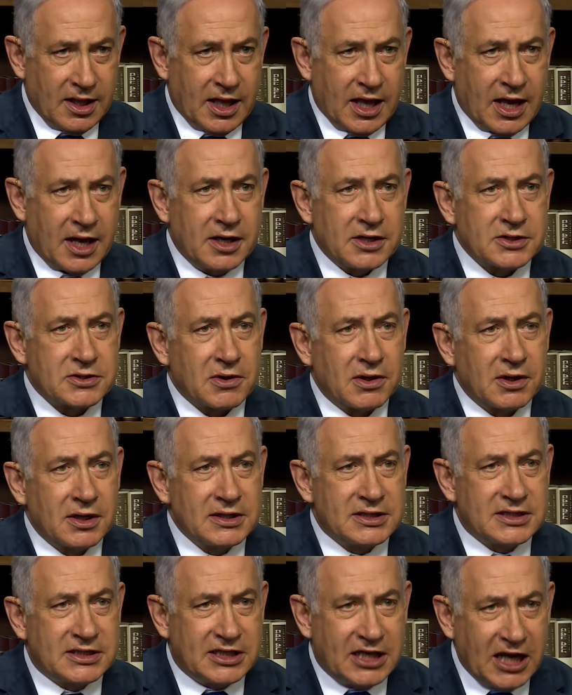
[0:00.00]
And Israel
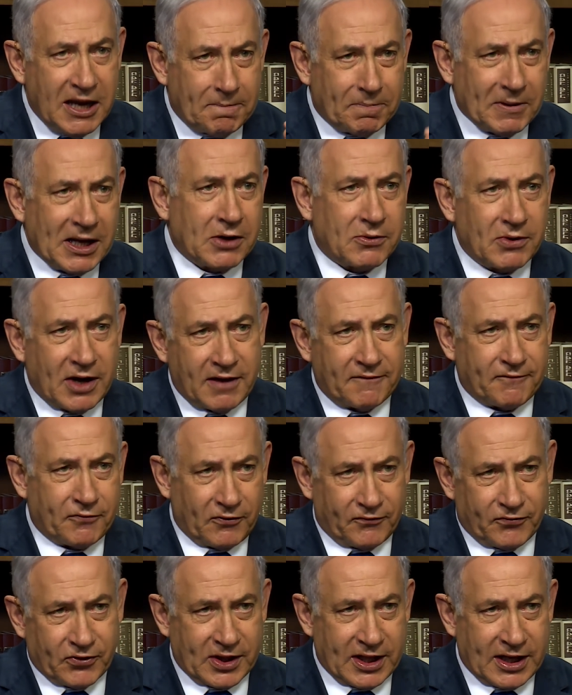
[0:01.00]
is deeply
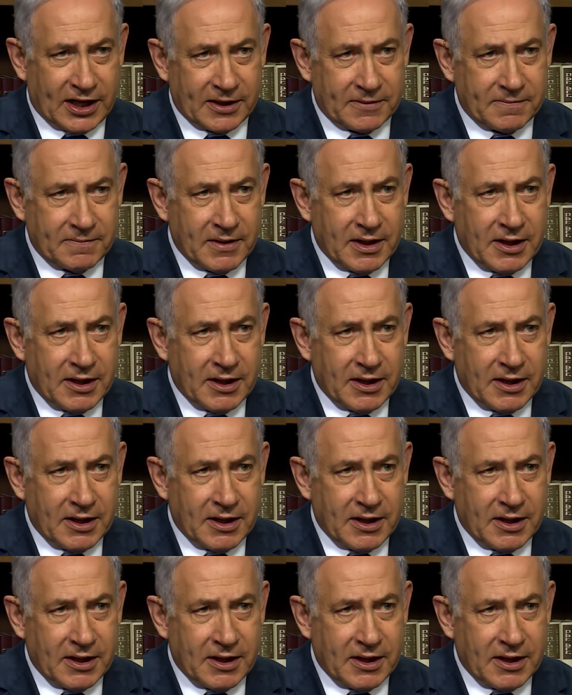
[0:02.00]
grateful for that,